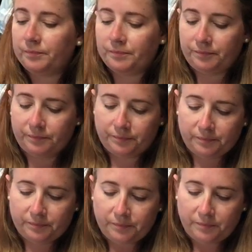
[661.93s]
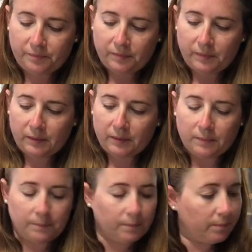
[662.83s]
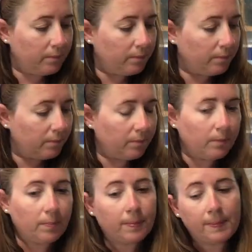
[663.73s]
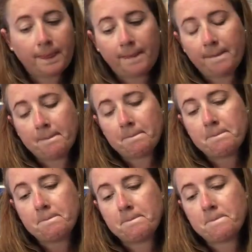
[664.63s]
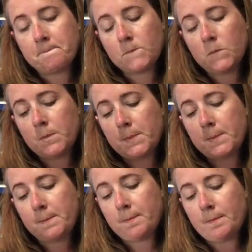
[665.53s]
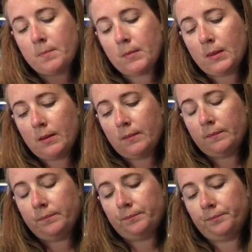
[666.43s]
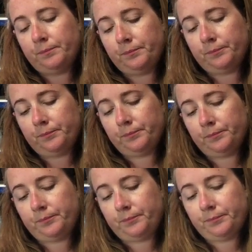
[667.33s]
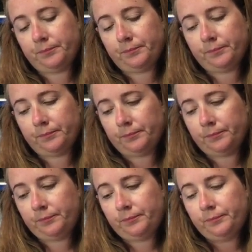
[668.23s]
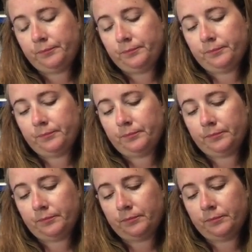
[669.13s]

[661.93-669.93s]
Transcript: (not speaking)